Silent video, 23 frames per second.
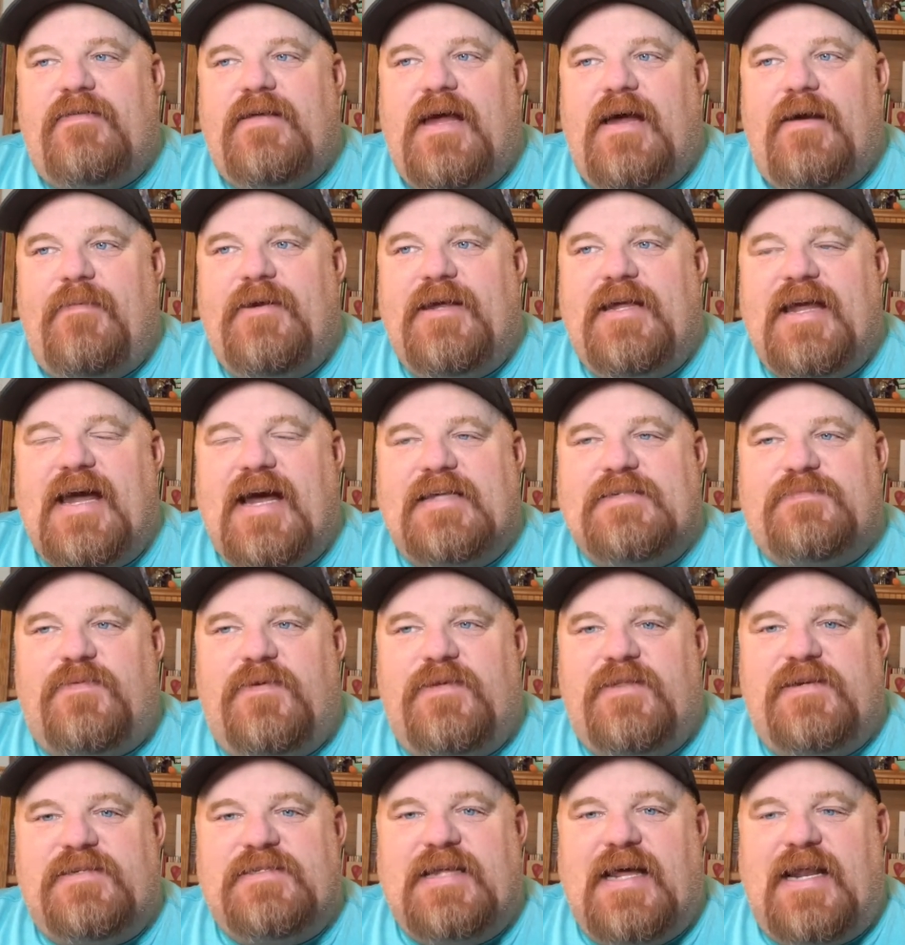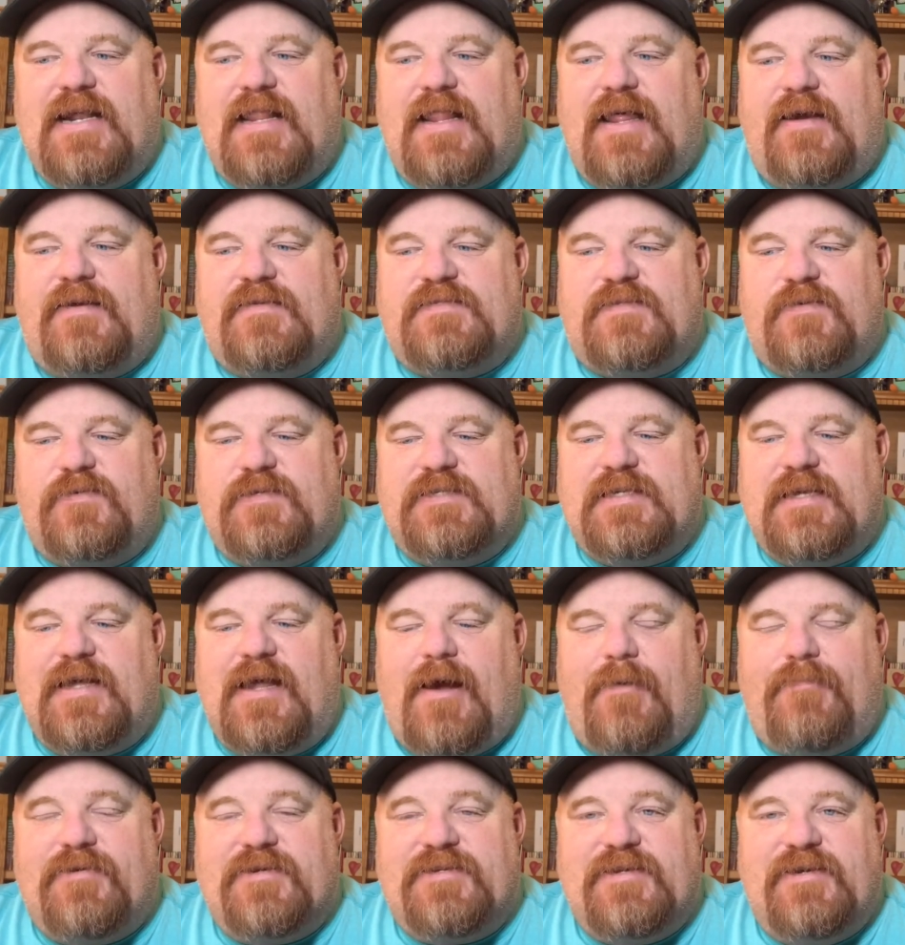I mean, guys, where there's not a lot of sourcing
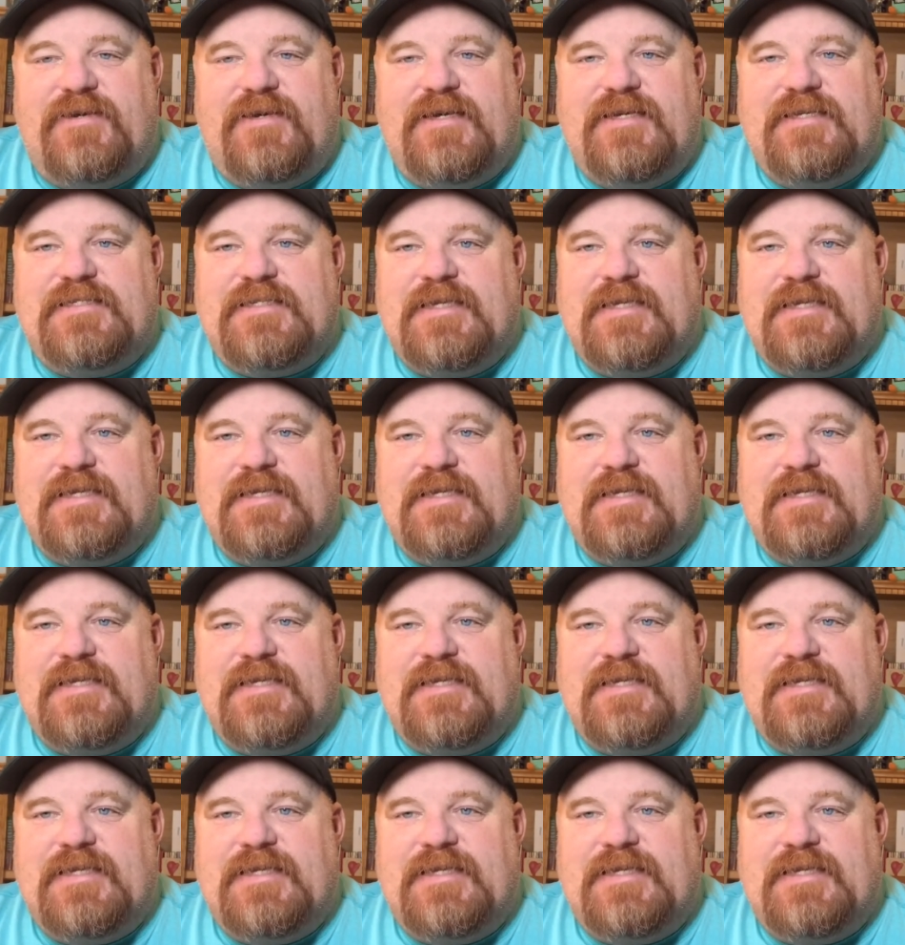opportunities.